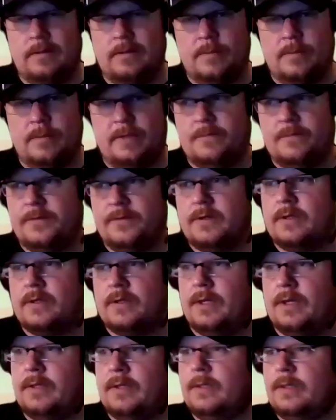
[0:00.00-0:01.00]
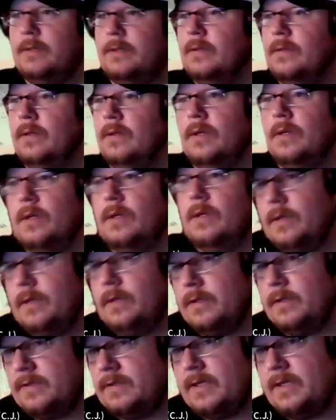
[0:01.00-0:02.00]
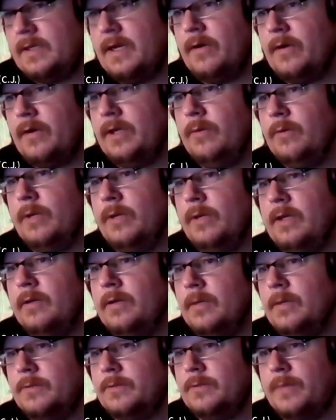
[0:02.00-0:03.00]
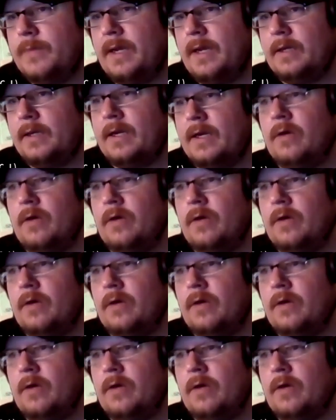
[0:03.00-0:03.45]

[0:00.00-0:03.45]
of a funk lately, and see how he comes back.